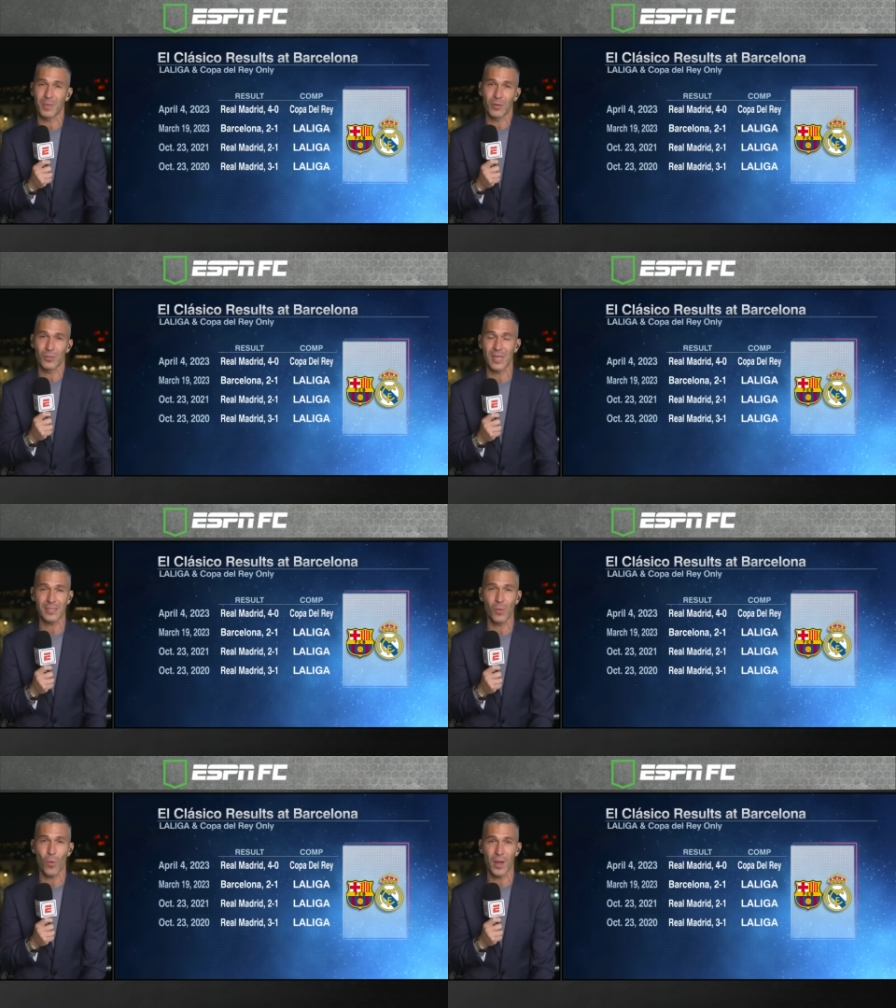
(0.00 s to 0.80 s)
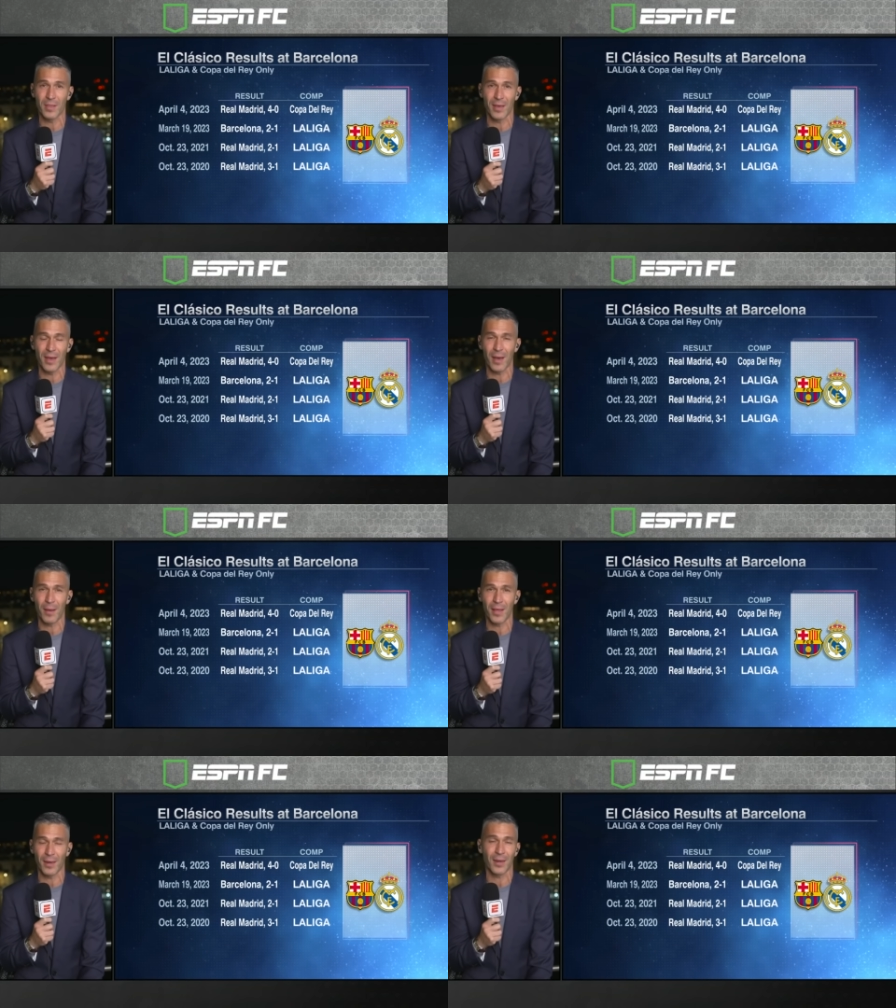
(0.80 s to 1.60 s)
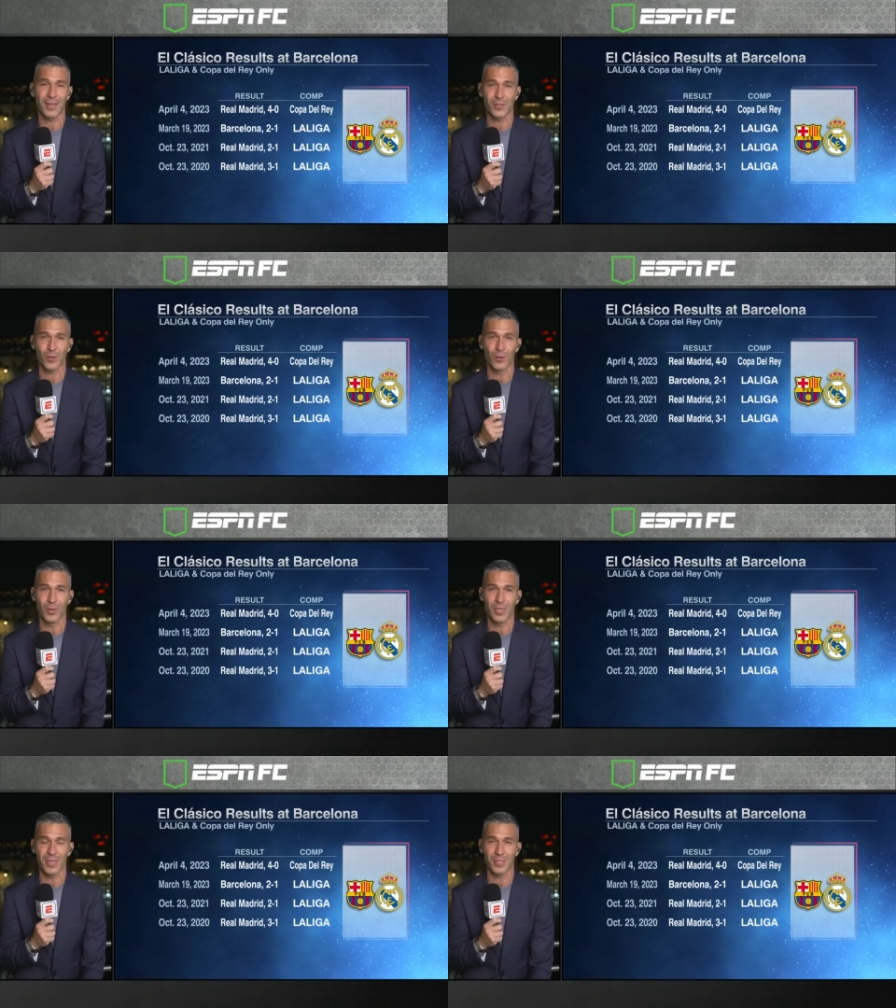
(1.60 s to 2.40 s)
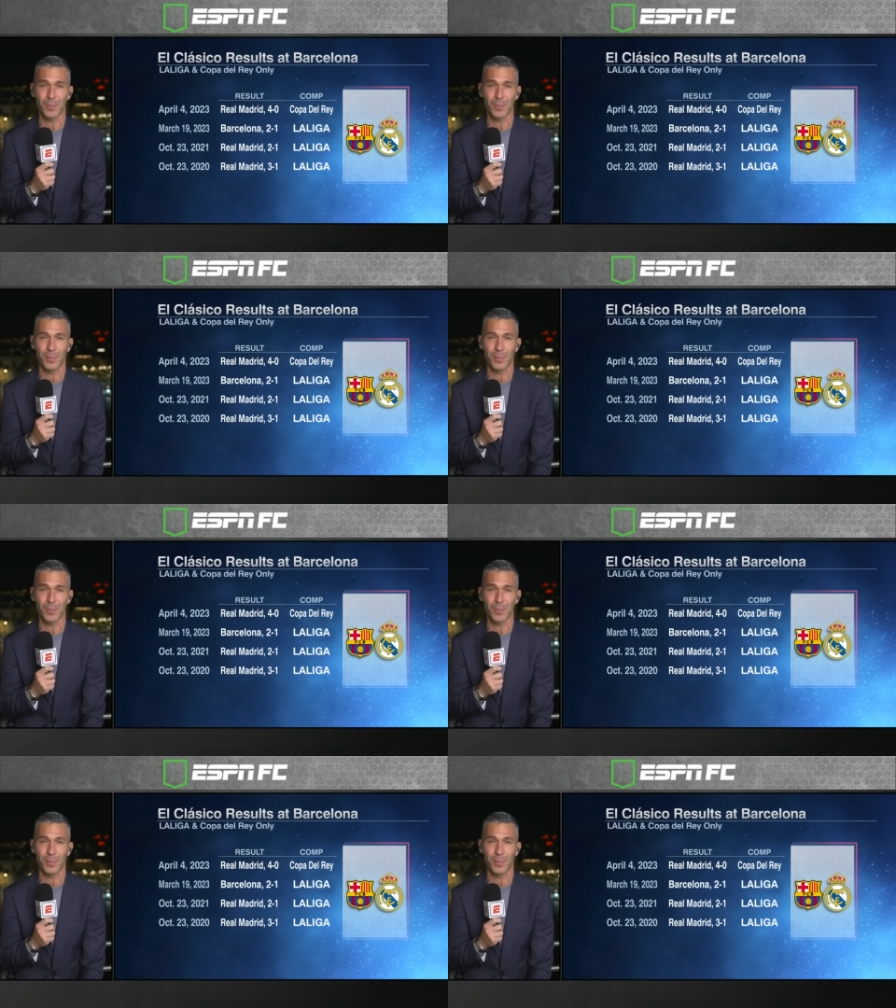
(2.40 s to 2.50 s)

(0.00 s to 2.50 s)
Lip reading: because that's the way that our El Clasico is